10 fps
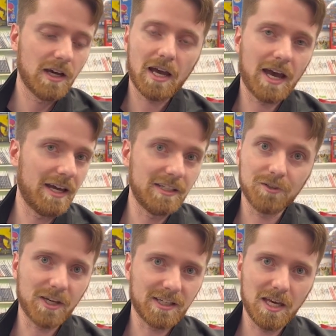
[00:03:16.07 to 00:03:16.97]
hey, you
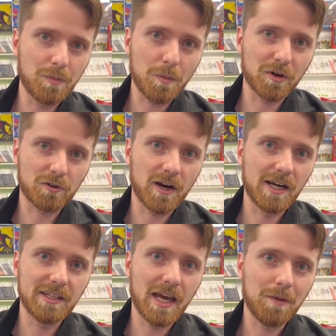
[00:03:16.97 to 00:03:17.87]
can keep up a
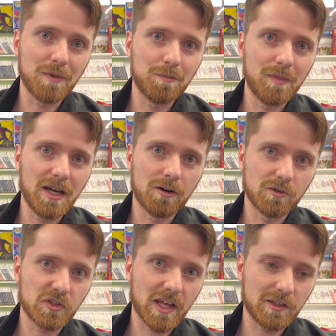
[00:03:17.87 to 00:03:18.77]
grind game in mirrors